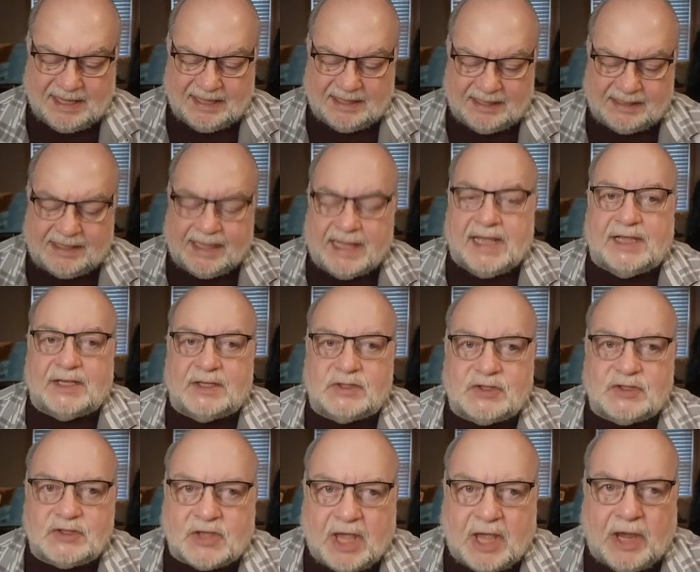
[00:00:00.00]
He
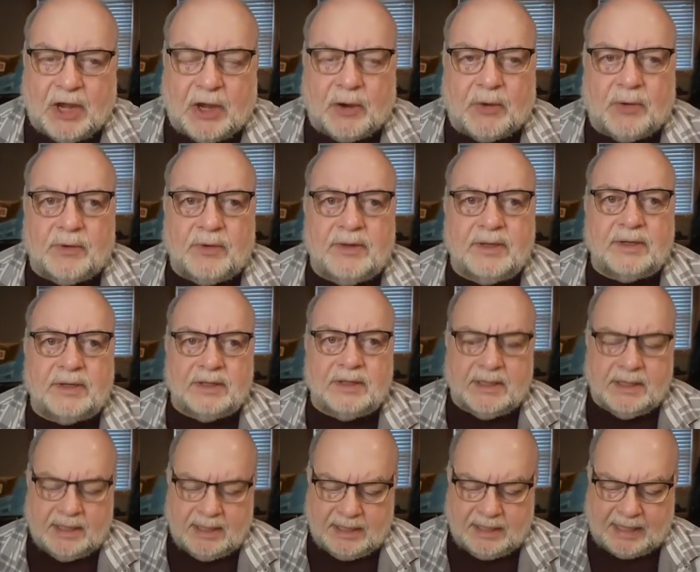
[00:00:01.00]
is scared,
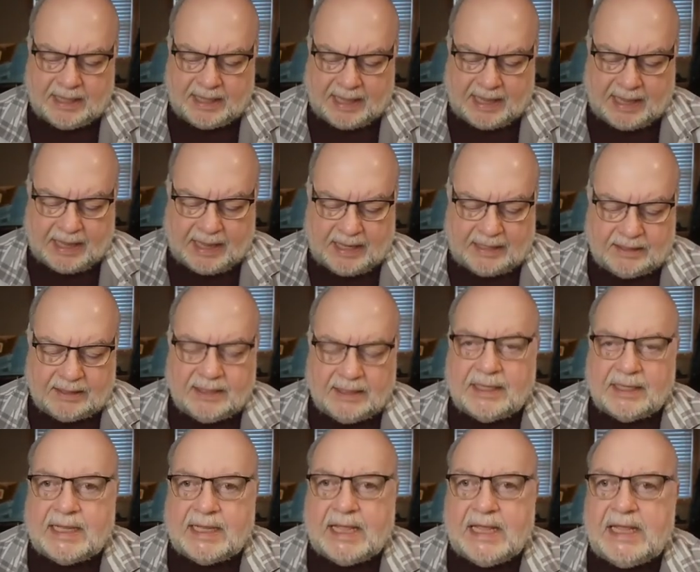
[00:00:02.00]
and
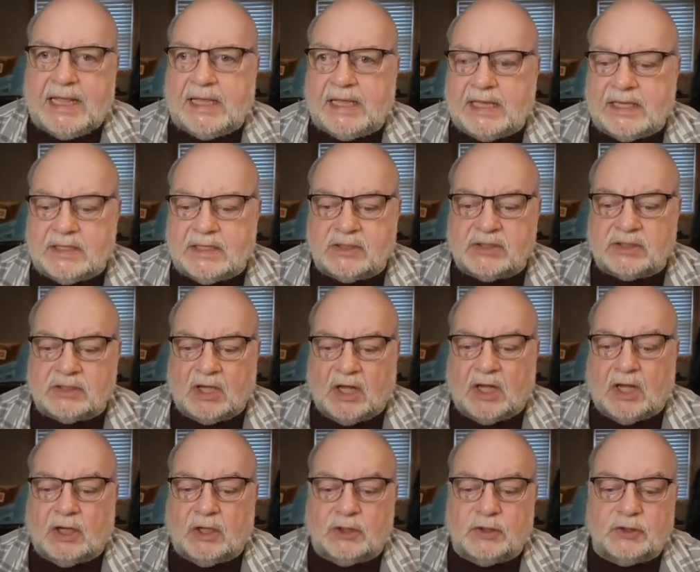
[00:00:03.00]
he is
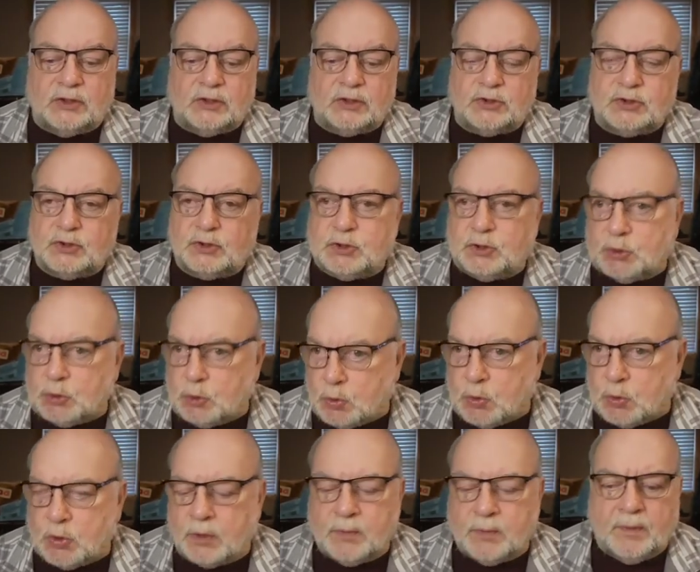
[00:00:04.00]

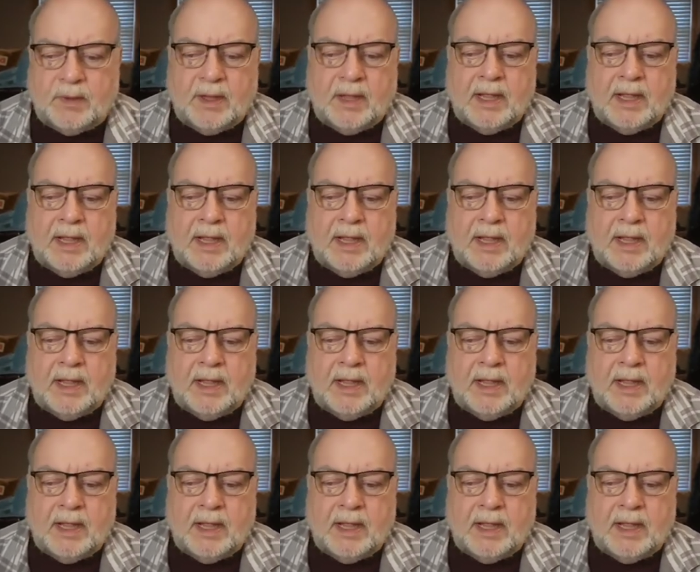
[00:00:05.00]
unsure.